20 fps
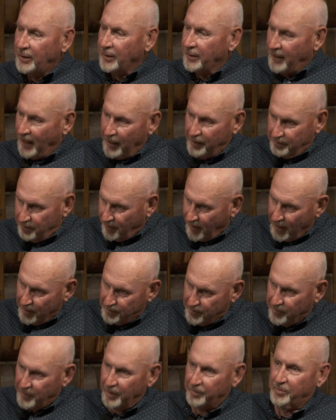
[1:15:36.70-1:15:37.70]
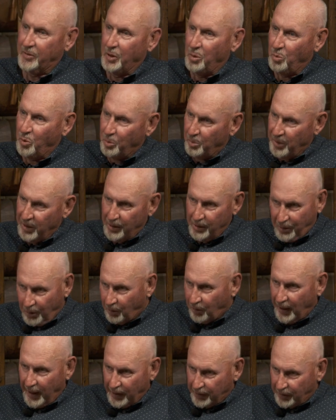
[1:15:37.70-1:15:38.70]
That 550 will be
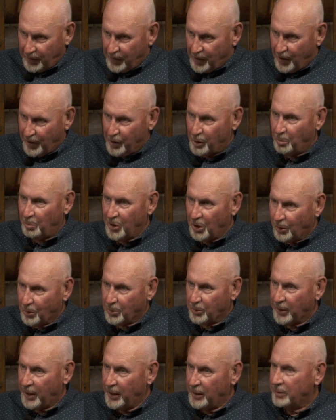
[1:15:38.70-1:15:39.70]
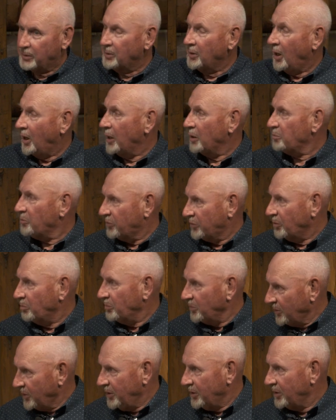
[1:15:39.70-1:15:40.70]
collected on the mill rate, not from
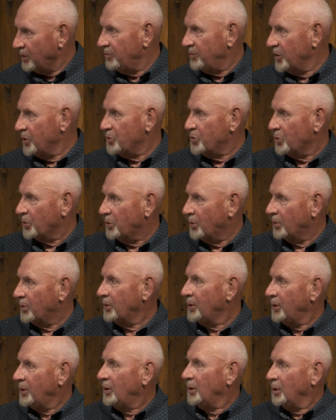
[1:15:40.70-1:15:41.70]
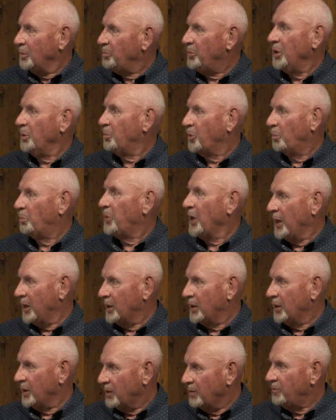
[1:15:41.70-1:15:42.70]
individual people paying
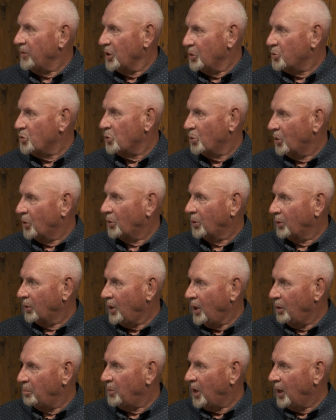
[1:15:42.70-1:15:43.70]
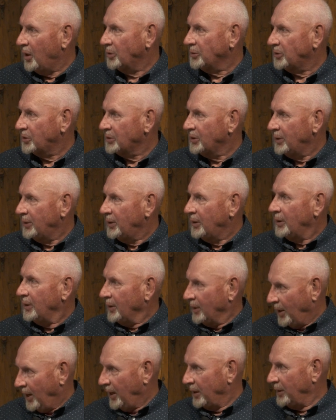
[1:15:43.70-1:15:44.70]
individual amounts.
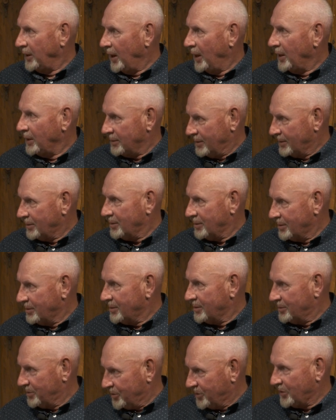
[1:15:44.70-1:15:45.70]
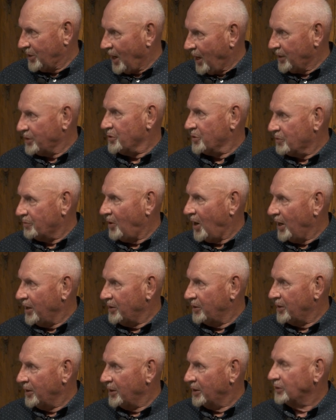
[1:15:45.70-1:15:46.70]
And that
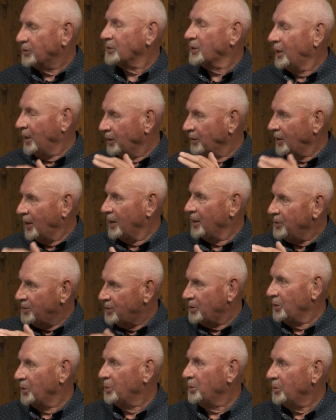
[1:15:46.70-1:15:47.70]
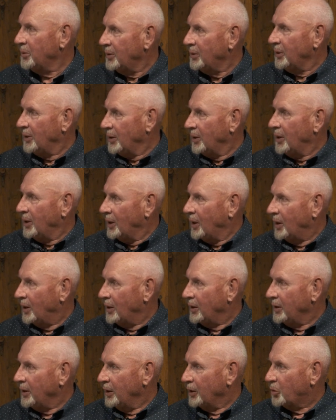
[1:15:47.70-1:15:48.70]
satisfied things and led to
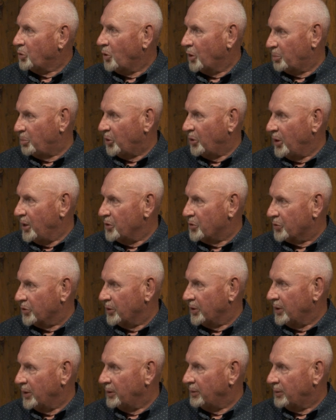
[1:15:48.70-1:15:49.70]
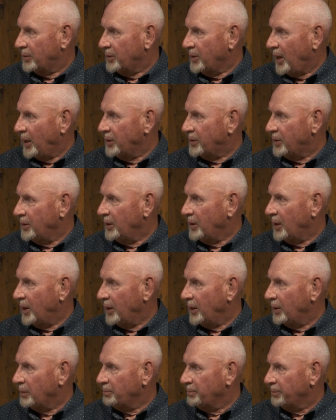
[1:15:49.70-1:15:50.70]
uh, incorporation in 1990.